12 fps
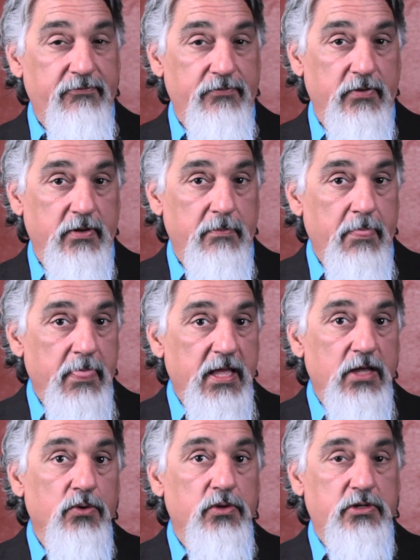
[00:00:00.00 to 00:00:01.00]
foot,
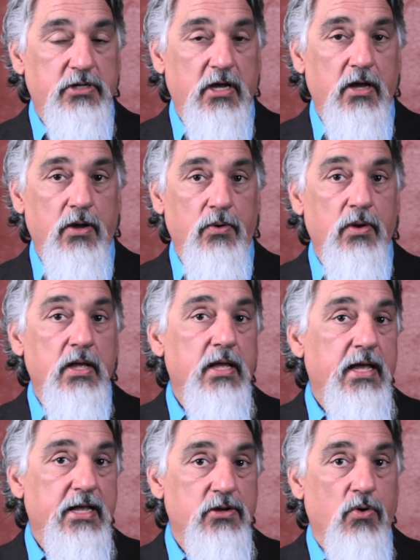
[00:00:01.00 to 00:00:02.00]
heel to toe,
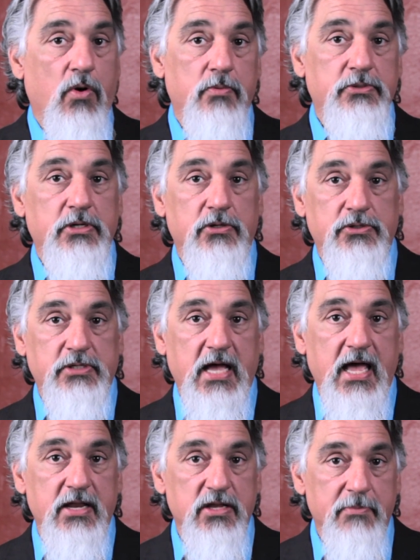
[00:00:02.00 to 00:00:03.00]
and your arms at your
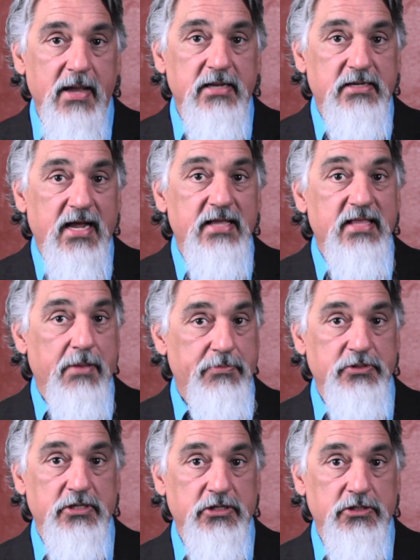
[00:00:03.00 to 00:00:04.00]
side, and you maintain that
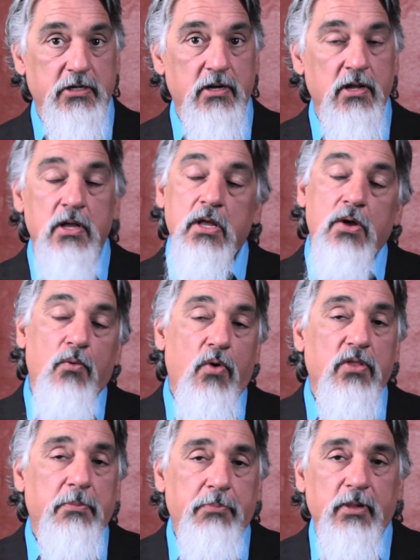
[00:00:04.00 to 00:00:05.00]
position
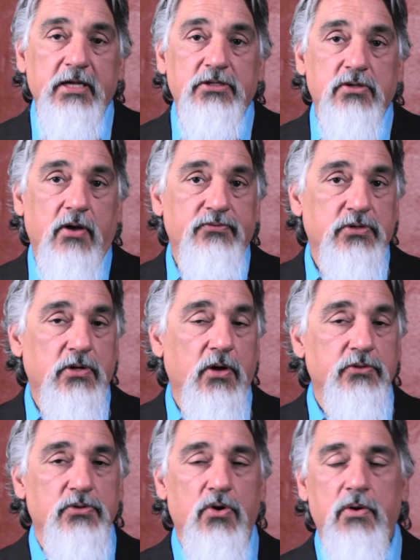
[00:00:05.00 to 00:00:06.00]
while the police officer
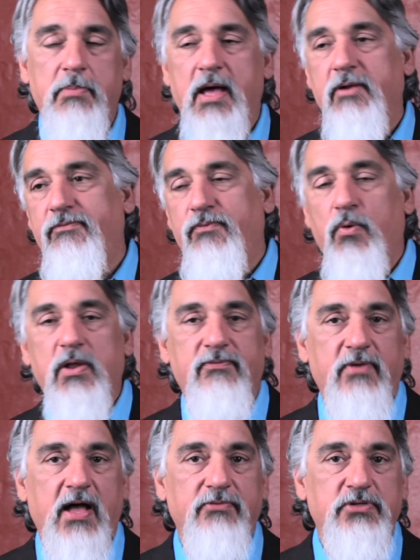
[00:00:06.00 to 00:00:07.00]
goes on about a
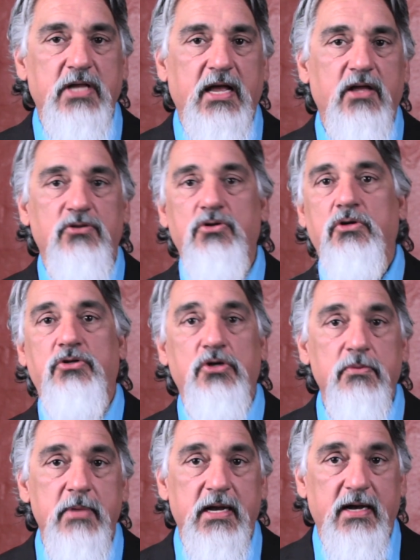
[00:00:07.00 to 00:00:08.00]
45-second to a
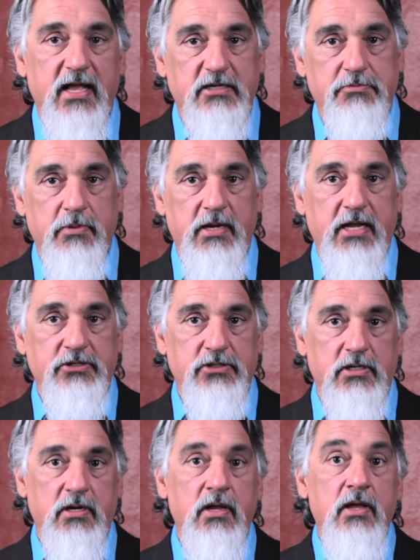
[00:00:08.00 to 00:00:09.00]
2-minute
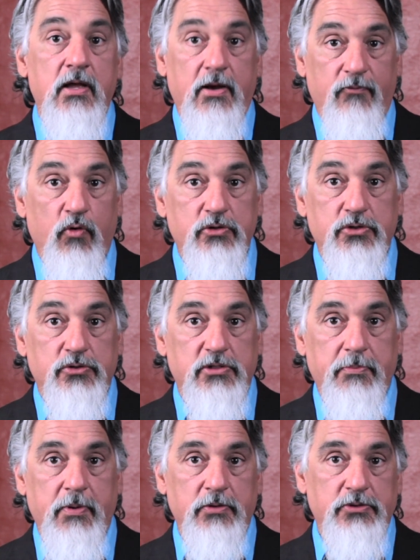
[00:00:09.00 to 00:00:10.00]
explanation of what you're
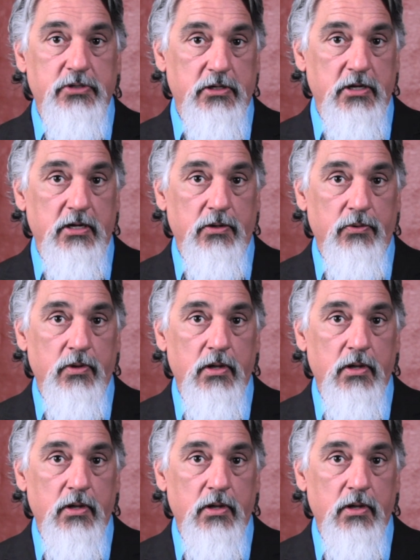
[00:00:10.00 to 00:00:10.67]
supposed to do.